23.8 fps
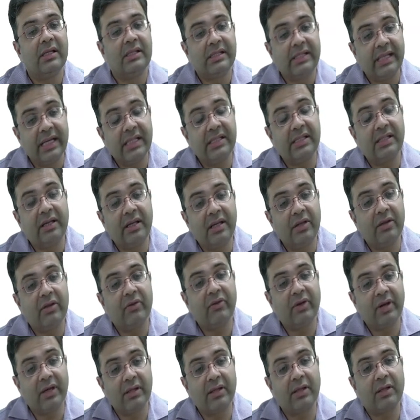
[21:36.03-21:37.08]
stage 3
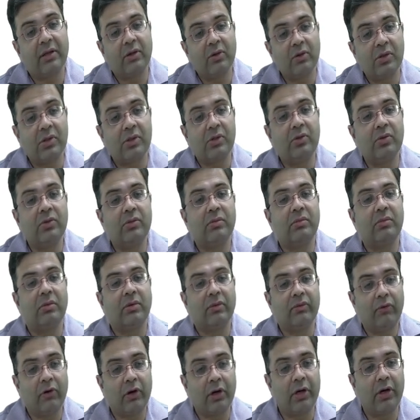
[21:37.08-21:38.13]
esophagus is close to
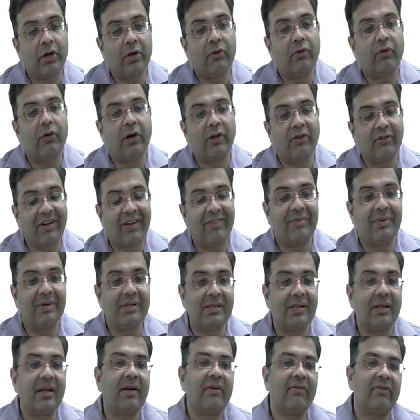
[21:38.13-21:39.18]
40 to 45
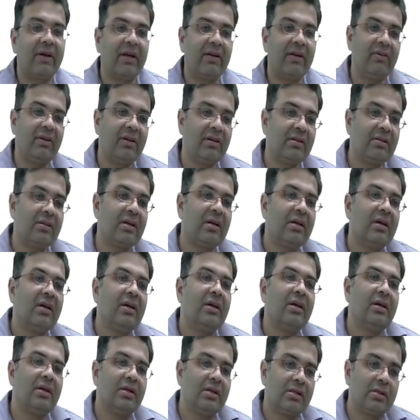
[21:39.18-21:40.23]
percent at 5 years
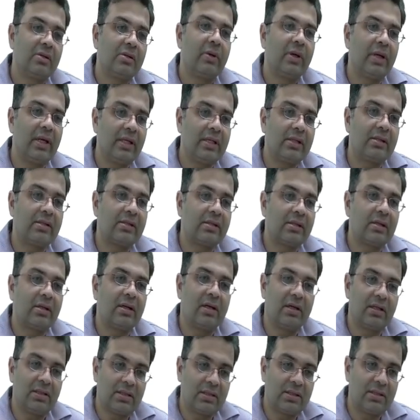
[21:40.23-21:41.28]
so it's
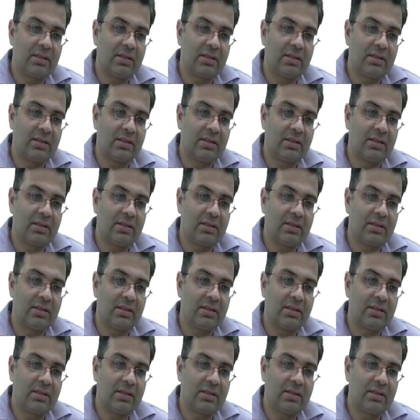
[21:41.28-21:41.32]
a